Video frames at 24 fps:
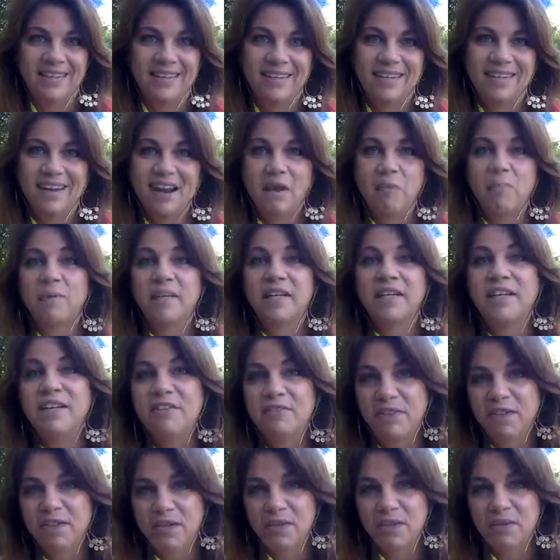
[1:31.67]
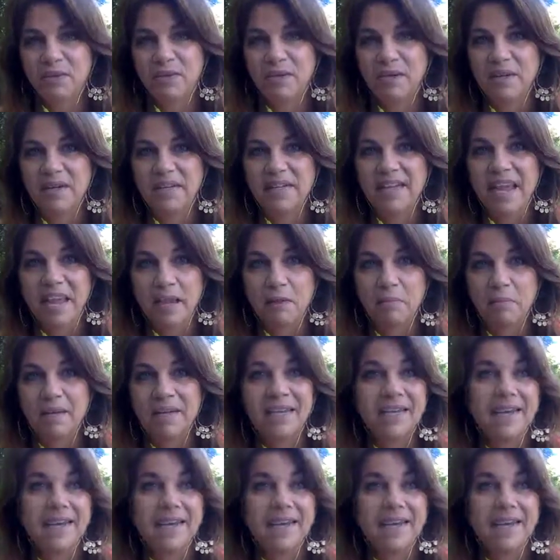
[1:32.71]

And I believe that you can be.